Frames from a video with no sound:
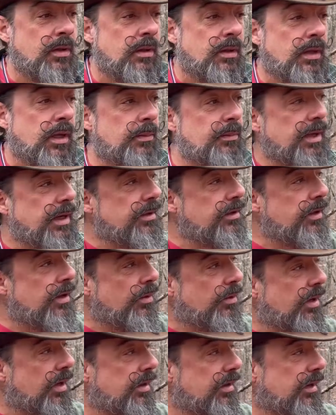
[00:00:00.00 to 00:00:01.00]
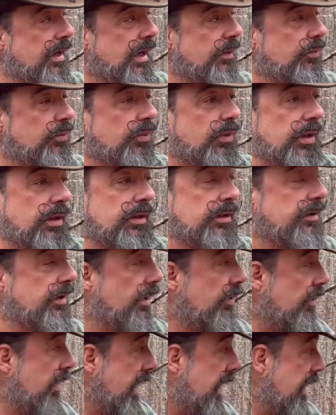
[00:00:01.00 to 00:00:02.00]
I'm like, you know what? I really
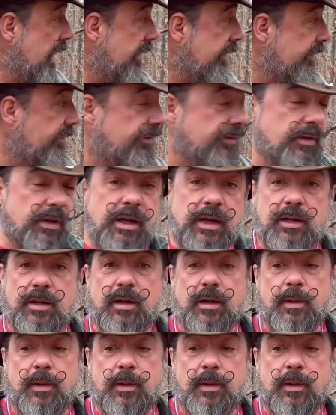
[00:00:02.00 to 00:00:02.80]
don't have a